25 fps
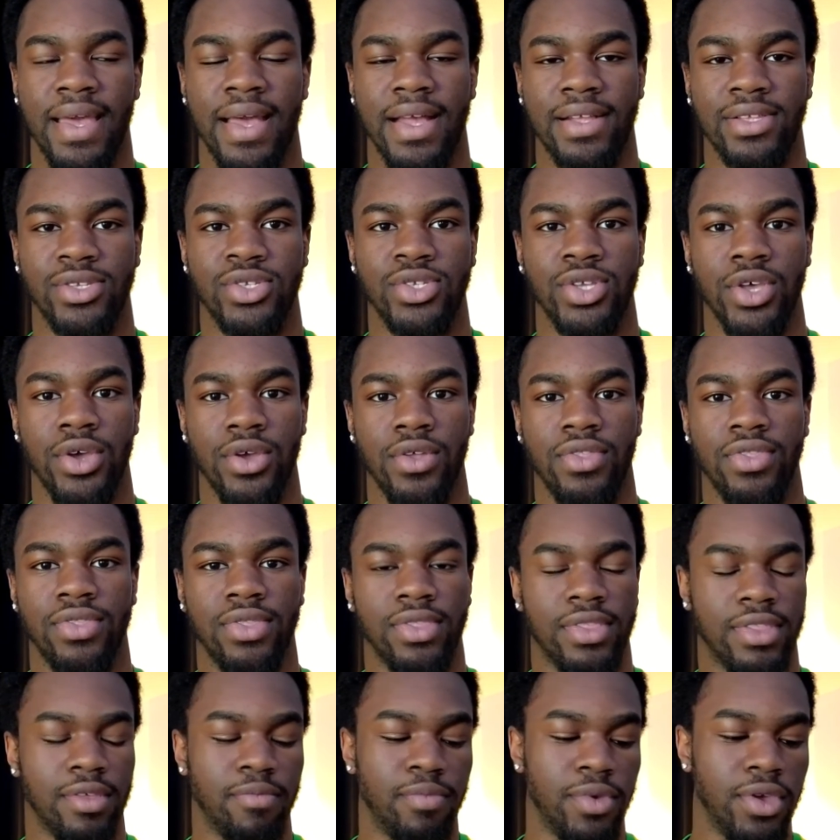And so
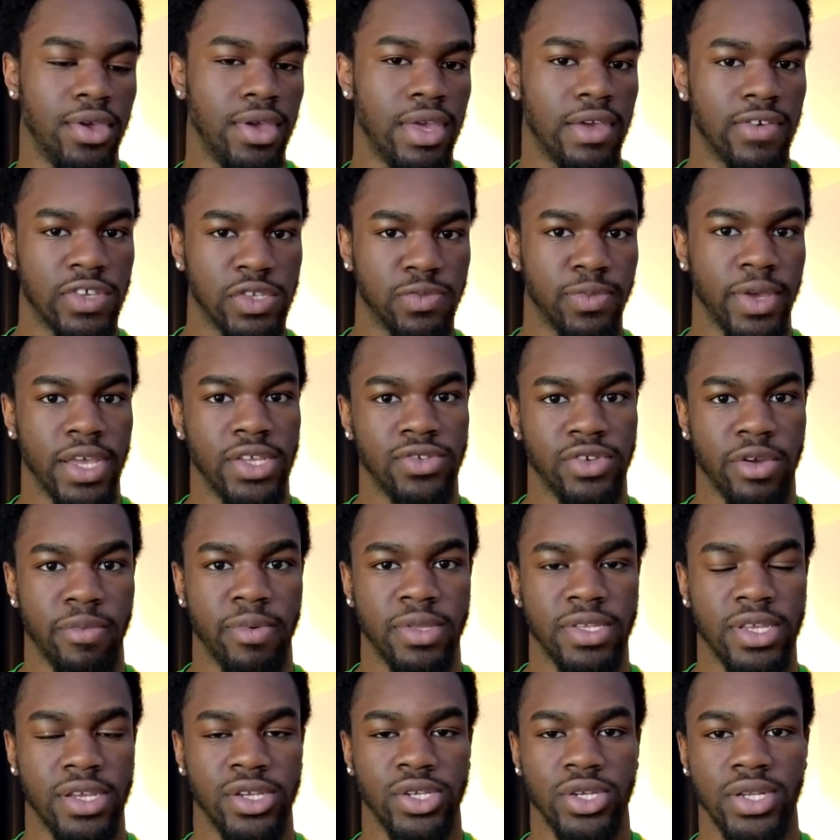the beauty of space
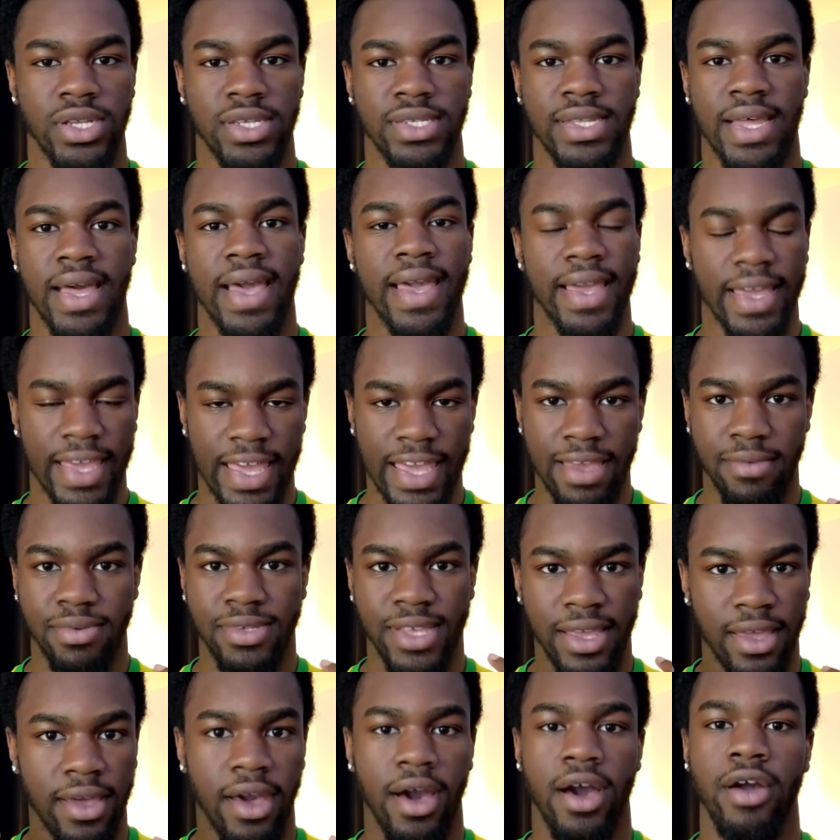repetition is that it
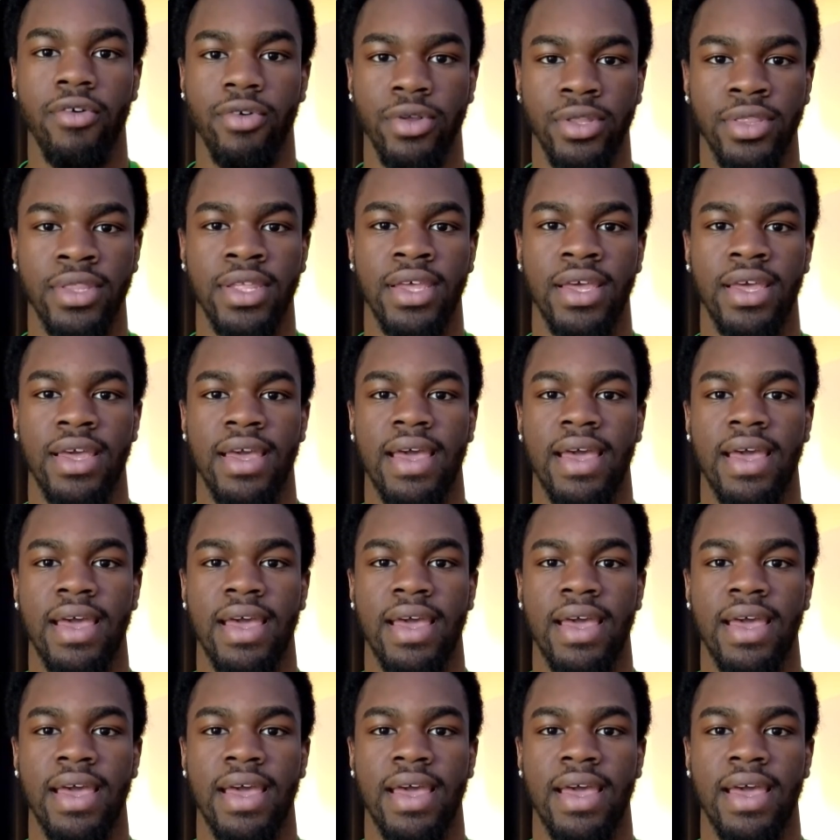keeps it current.